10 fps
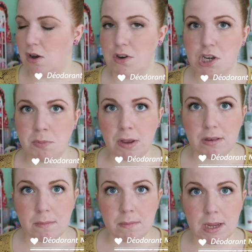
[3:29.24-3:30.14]
orange
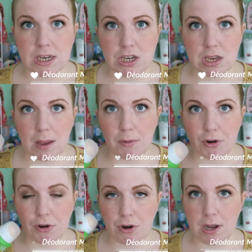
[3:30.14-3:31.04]
blossom and shea
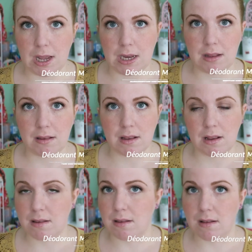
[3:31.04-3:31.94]
butter, and it's
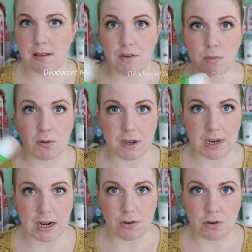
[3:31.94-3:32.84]

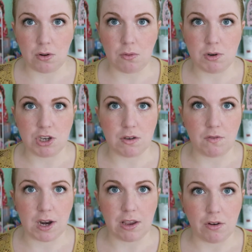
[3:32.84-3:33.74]
0% alcohol, which is
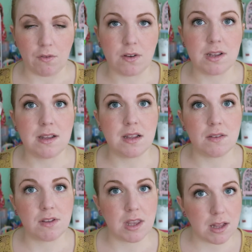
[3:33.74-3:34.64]
very good for
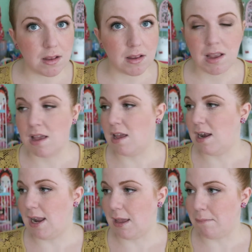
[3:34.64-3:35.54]
sensitive skins
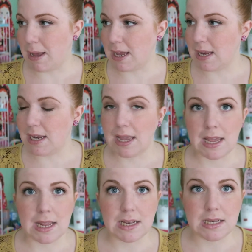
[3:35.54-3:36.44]
like mine.
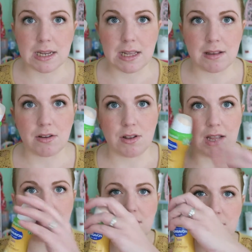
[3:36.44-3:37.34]
And it's a
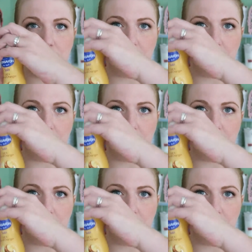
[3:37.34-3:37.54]
nice